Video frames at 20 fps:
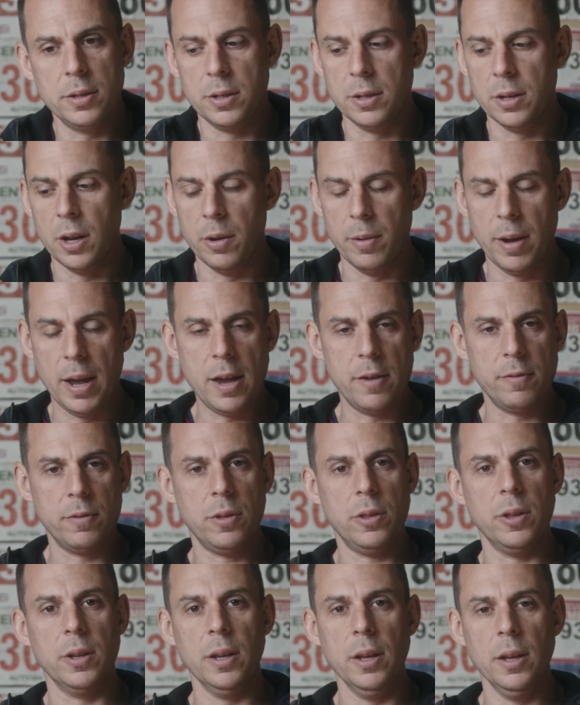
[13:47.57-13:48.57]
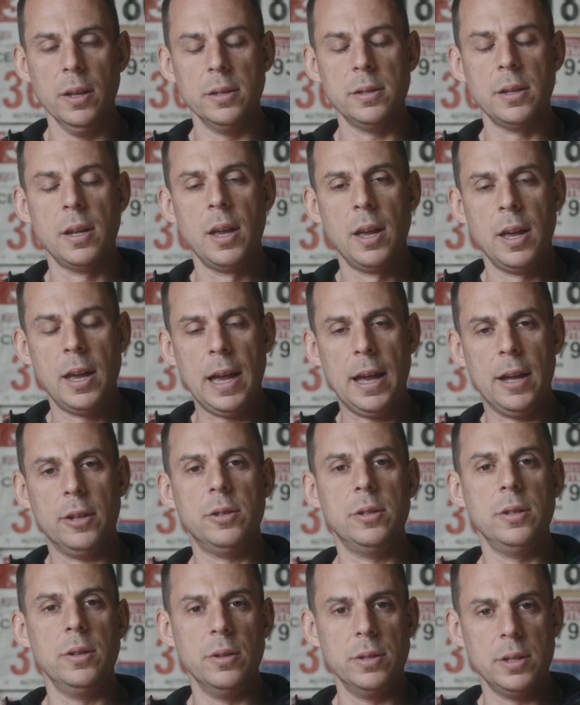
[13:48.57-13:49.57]
You know where everything is, how
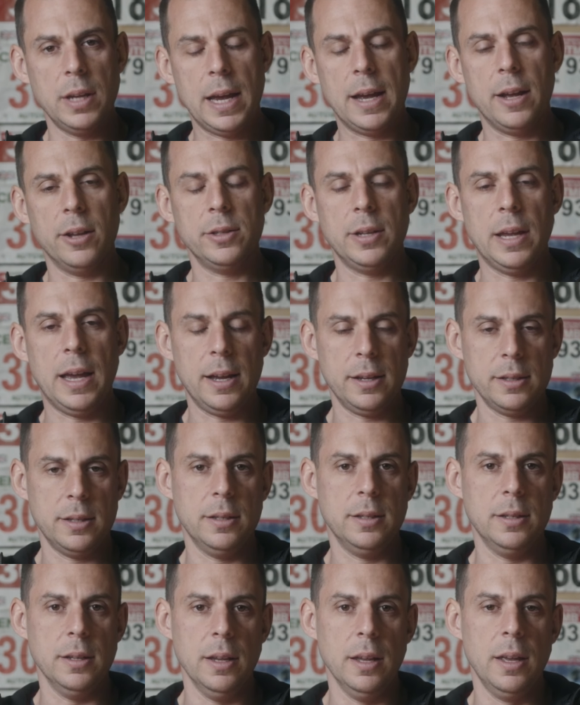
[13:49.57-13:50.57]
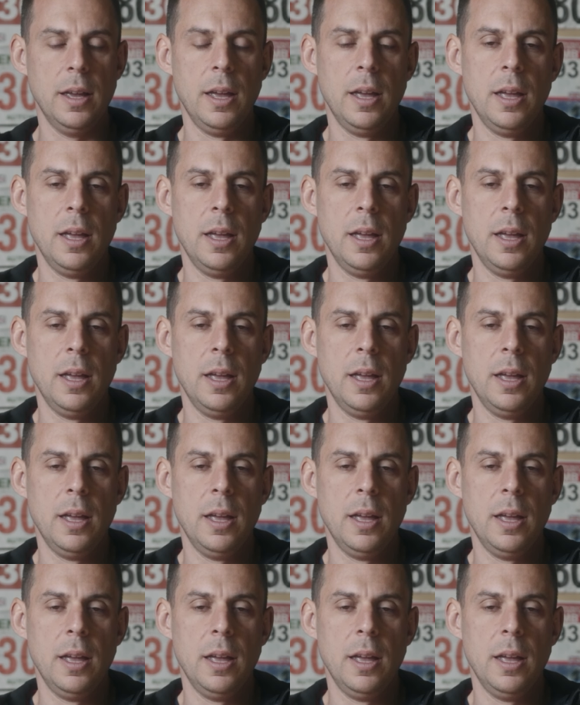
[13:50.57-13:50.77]
to use it, how to access it,